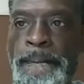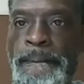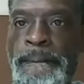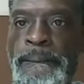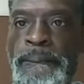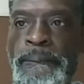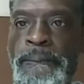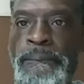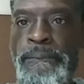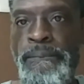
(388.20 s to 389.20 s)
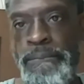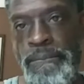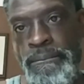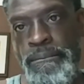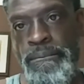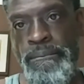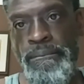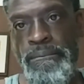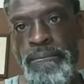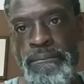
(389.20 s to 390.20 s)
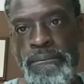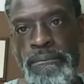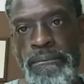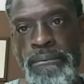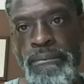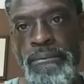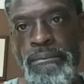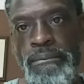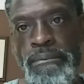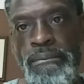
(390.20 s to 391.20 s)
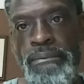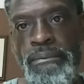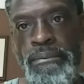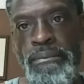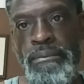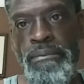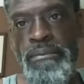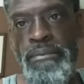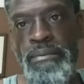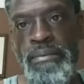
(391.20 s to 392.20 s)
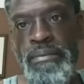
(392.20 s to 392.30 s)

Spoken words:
(no one is talking)